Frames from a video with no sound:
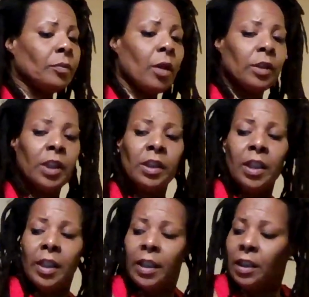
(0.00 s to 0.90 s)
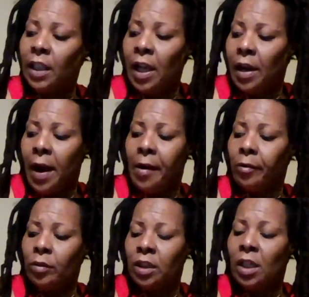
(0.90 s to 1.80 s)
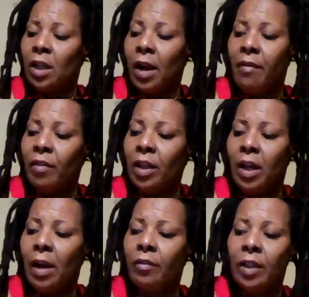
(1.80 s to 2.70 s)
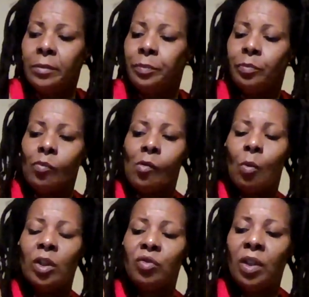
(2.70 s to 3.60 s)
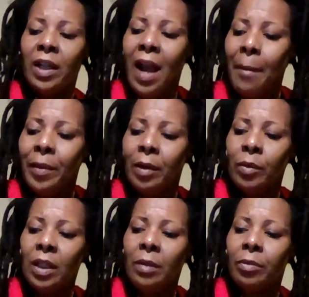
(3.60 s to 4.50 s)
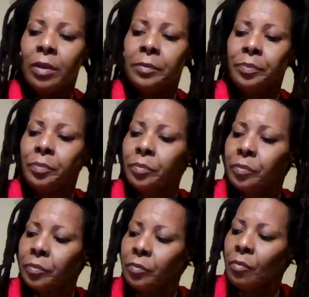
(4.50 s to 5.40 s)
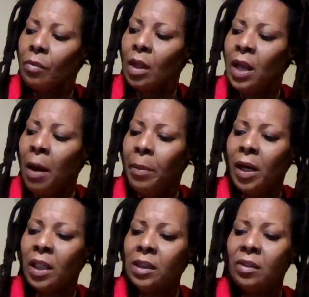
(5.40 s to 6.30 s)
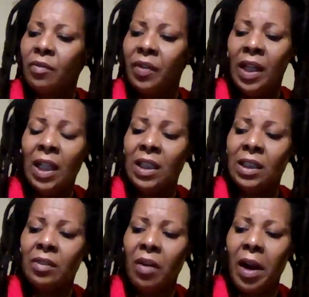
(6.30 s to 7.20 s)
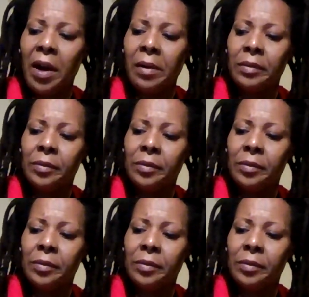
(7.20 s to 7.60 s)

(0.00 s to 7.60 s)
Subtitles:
Since it is there, I don't see nothing really ever... What's really happening with Libra? Now, because Venus, right?